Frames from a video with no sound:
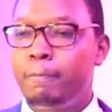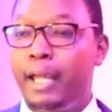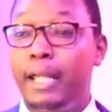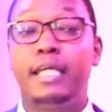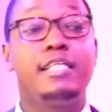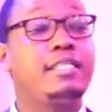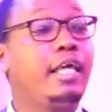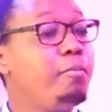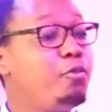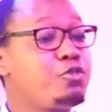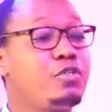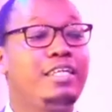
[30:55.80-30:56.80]
And he is
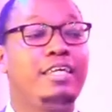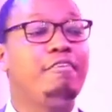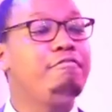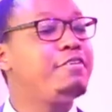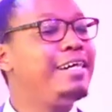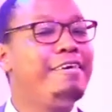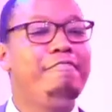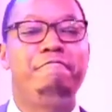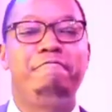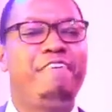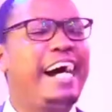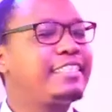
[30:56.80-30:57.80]
able to give
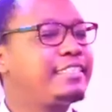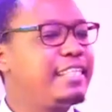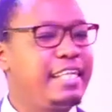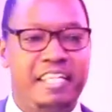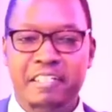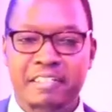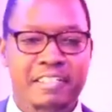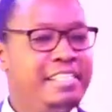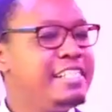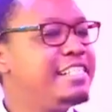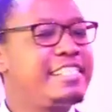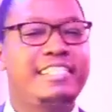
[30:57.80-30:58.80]
vastly,
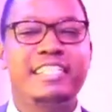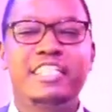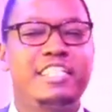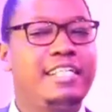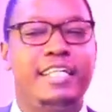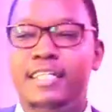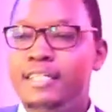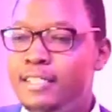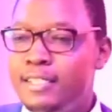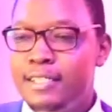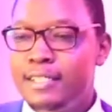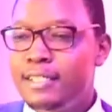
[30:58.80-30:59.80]
richly,
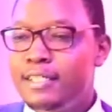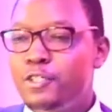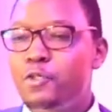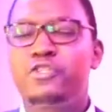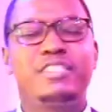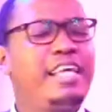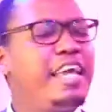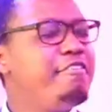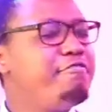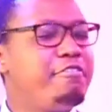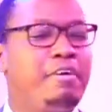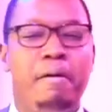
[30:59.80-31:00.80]
to
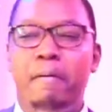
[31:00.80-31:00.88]
save